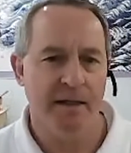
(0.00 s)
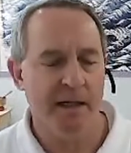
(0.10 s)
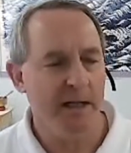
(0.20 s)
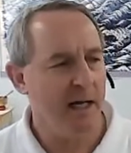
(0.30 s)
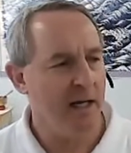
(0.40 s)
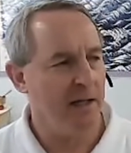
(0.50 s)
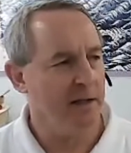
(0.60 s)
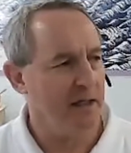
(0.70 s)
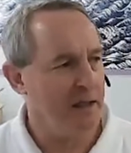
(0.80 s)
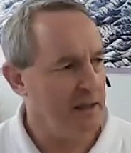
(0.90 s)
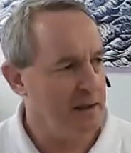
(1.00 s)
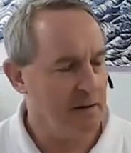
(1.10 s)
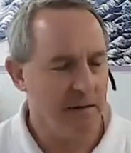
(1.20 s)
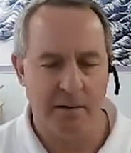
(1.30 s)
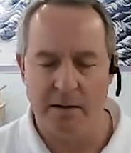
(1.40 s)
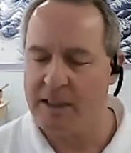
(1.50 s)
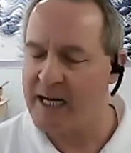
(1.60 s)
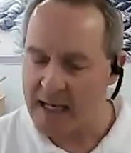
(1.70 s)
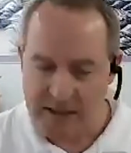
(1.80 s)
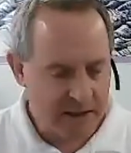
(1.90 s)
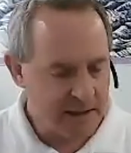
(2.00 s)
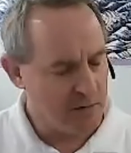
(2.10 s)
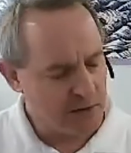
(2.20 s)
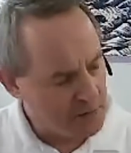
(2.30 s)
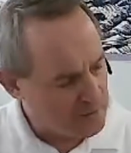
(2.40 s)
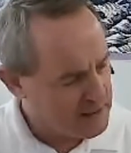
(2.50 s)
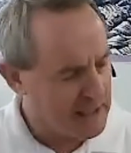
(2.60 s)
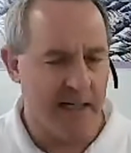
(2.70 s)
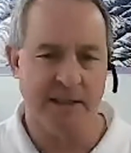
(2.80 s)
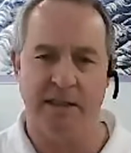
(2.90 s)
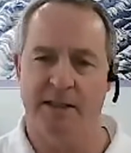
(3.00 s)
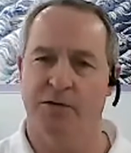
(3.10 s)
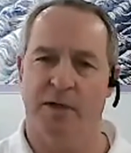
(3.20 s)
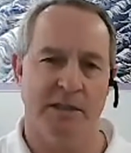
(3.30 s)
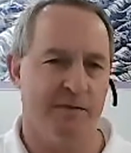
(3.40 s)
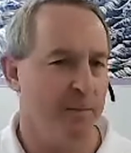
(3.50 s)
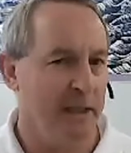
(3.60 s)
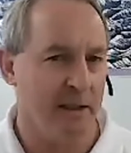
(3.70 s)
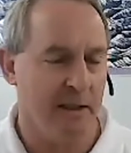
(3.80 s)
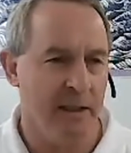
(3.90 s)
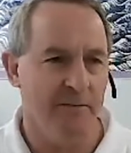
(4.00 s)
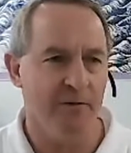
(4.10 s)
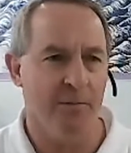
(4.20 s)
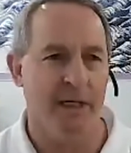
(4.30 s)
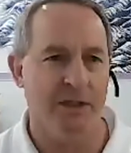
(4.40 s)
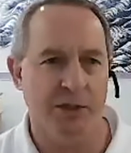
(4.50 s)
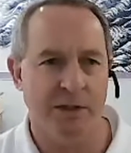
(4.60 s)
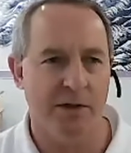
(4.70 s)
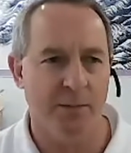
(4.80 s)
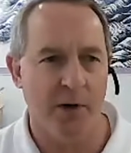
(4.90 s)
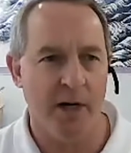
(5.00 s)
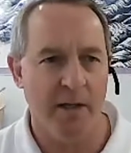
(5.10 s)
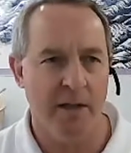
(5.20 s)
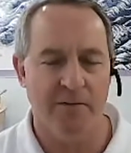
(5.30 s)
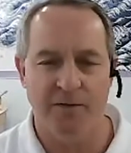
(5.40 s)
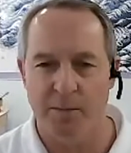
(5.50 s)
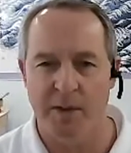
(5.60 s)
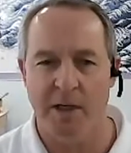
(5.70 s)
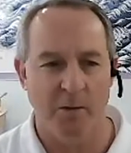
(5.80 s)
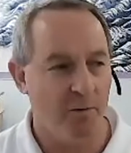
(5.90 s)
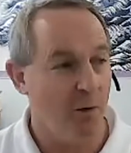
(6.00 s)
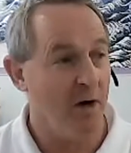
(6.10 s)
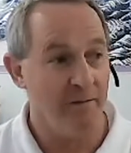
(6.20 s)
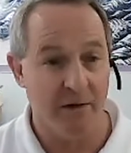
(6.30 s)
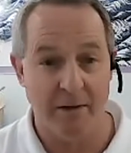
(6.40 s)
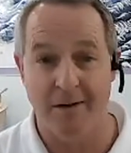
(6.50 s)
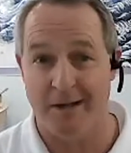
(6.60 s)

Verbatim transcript: in that they const- those nerves constantly transmit information to the brain that, if you become aware of it,